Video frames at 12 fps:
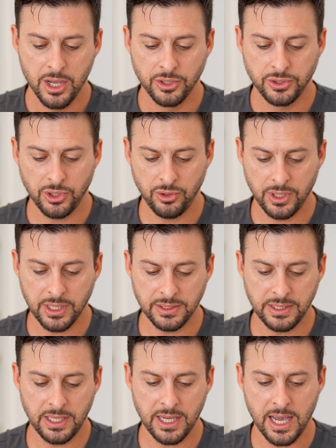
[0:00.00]
So you can
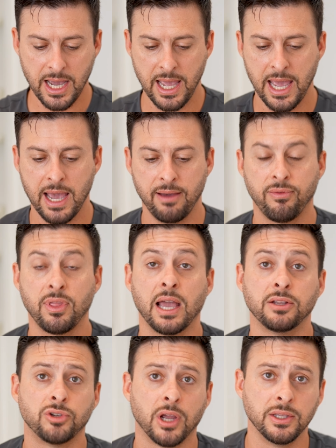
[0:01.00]
see I have
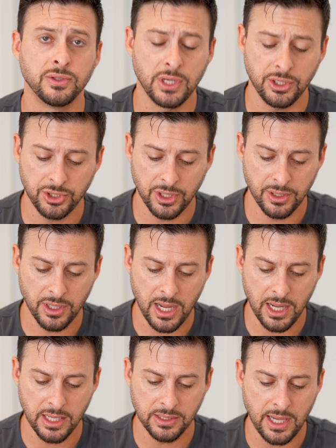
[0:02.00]
that transition.
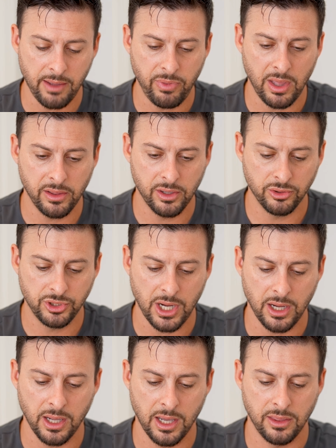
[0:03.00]
I can tap that little
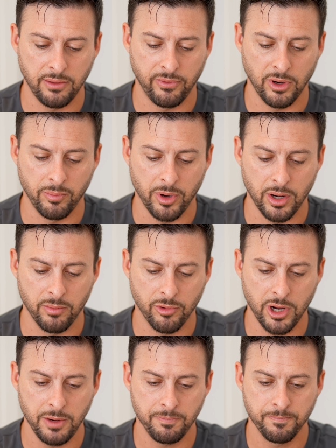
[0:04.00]
check at the very bottom
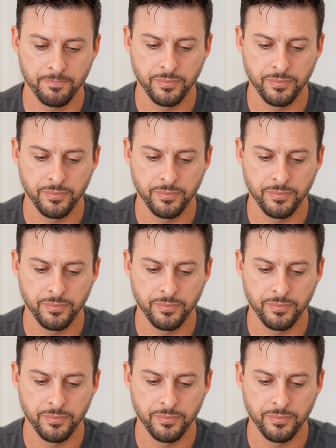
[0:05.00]
right.